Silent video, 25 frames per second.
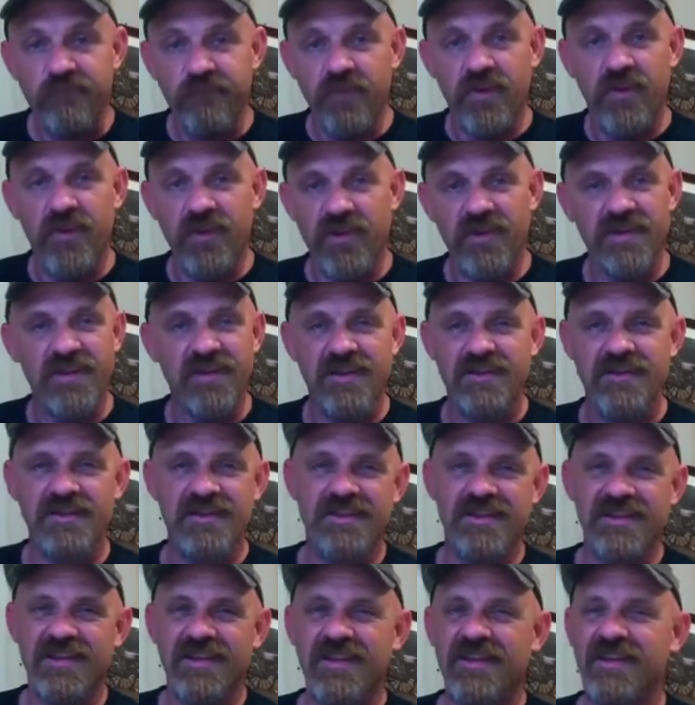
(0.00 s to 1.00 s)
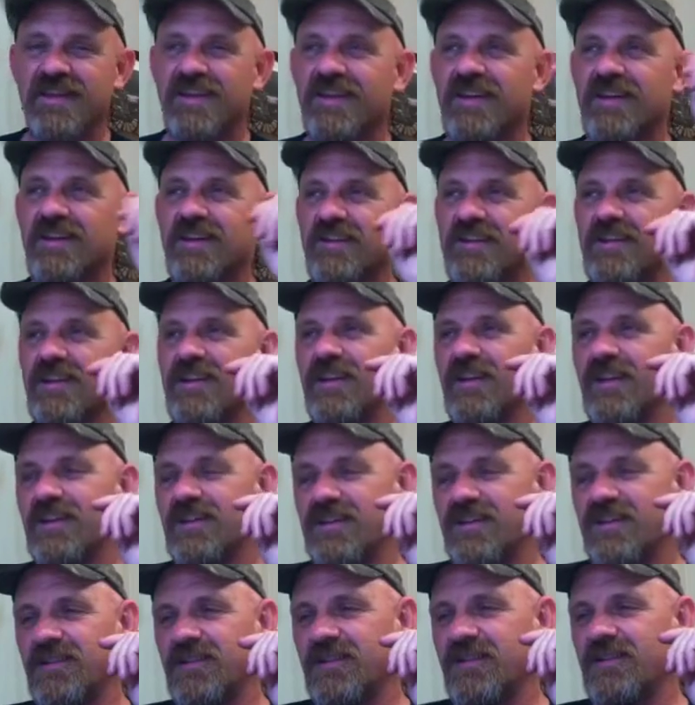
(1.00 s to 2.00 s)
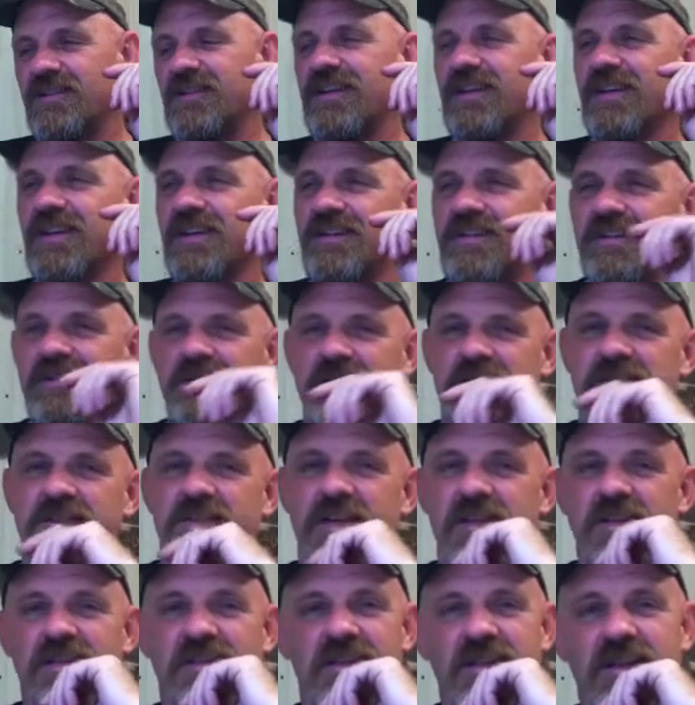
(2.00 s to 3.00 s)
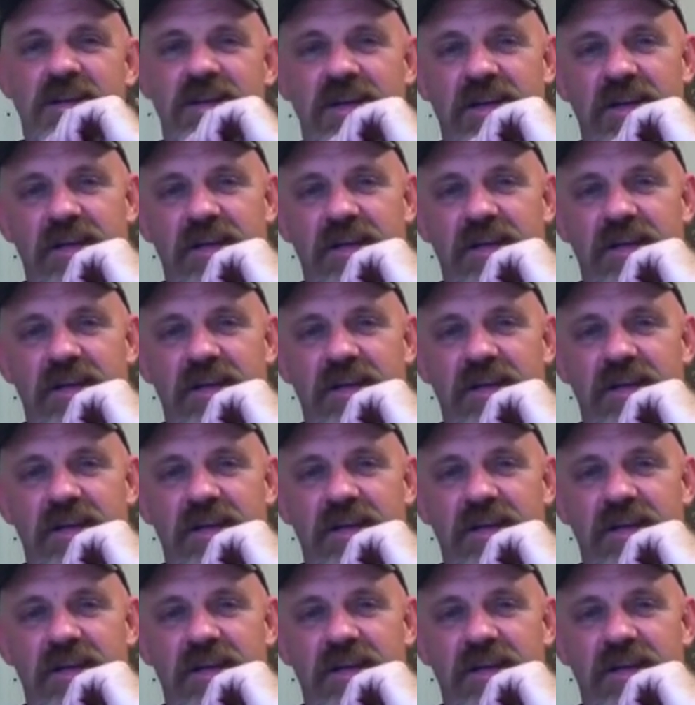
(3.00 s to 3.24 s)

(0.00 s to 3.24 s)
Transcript: It's just to cut to the chase.